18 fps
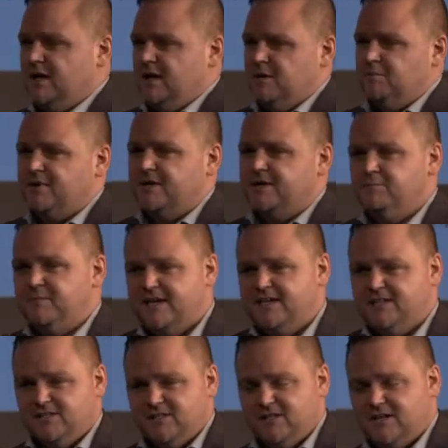But it
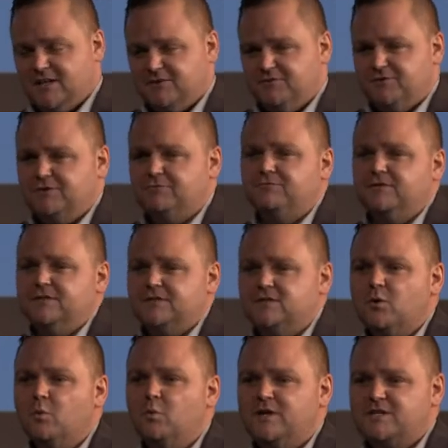makes a lot of
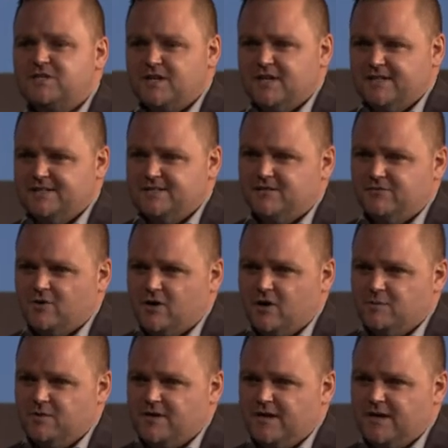difference which kinds of
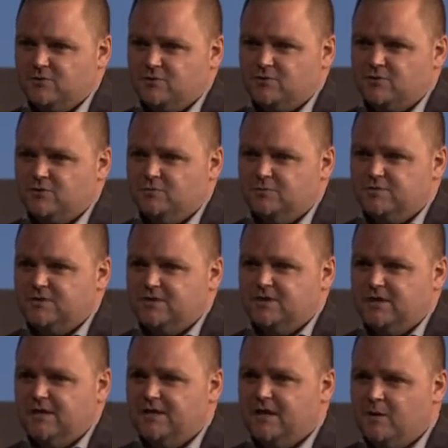carbon nanotubes
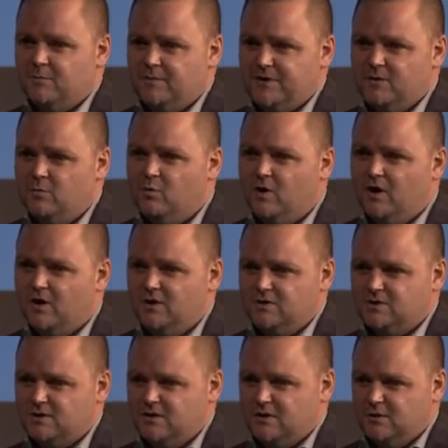and how many
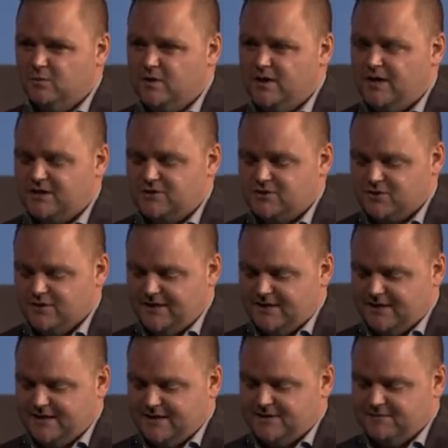walls we actually
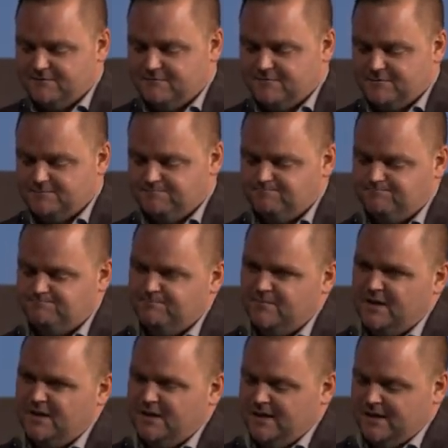have.
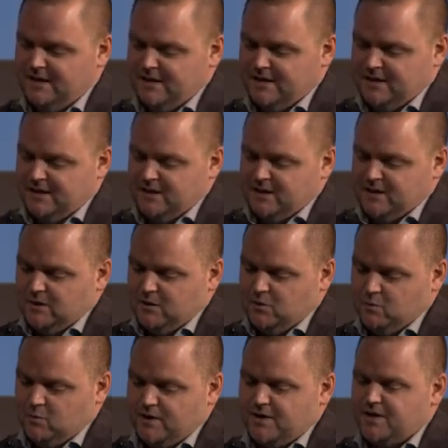
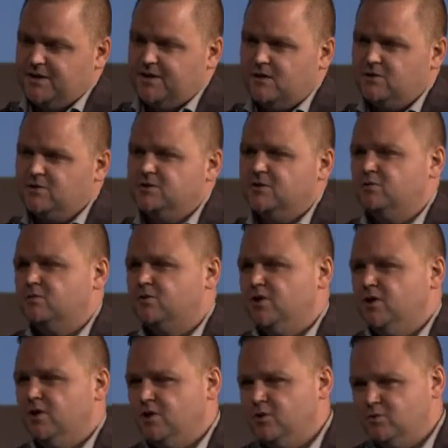We can also
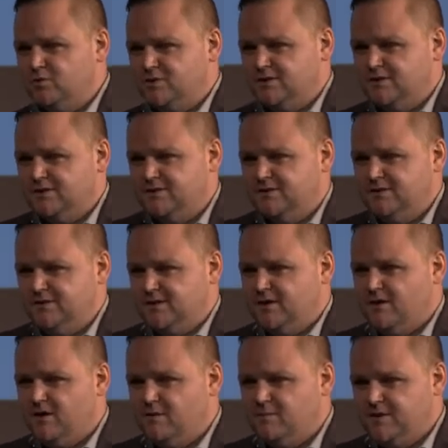coat the
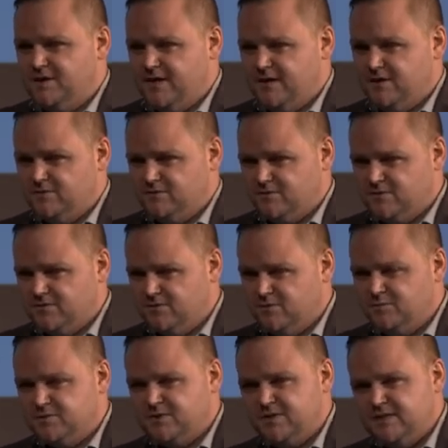carbon
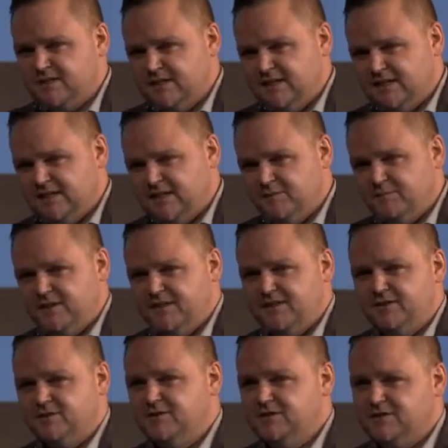nanotubes,
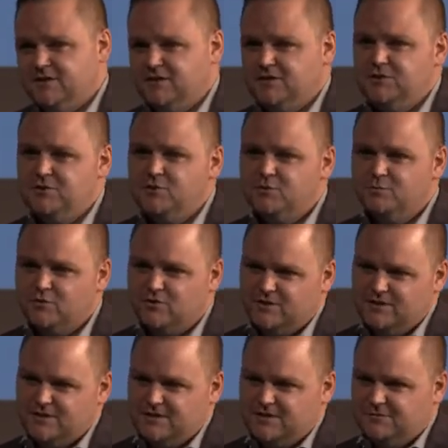and there's
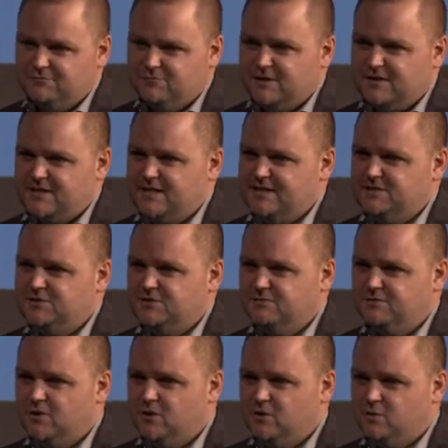numerous different kinds
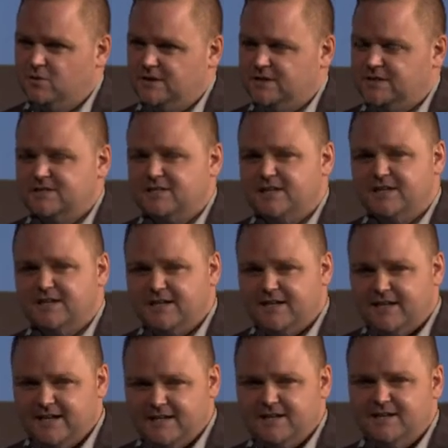of coatings, and
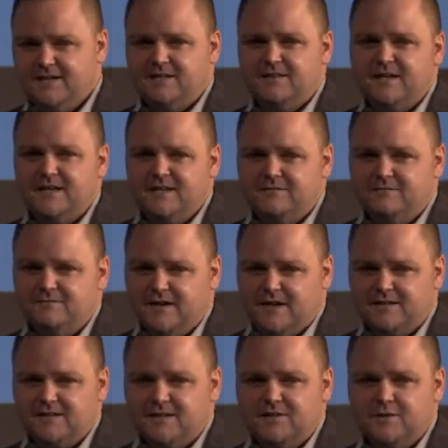again, they
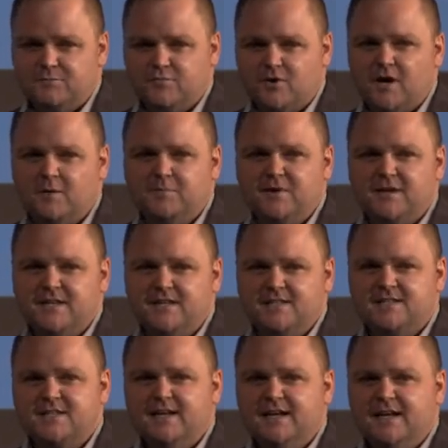affect the properties